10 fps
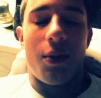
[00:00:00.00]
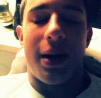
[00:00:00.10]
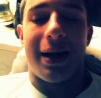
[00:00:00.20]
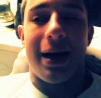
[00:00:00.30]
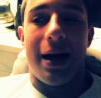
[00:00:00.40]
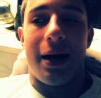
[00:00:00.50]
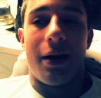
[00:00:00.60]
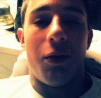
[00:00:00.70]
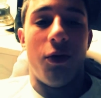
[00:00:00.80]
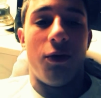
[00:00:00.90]
Oh my God,
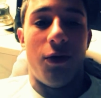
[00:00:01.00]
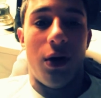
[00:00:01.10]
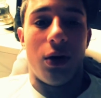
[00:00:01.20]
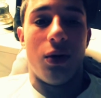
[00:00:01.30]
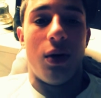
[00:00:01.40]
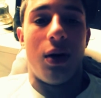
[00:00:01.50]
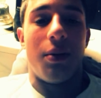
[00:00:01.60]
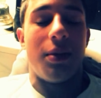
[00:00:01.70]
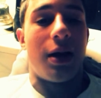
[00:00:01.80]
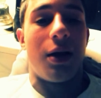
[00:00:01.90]
I will fuck you up.
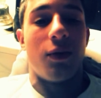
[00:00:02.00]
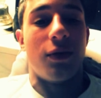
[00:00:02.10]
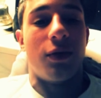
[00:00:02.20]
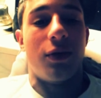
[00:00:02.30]
I mean, I,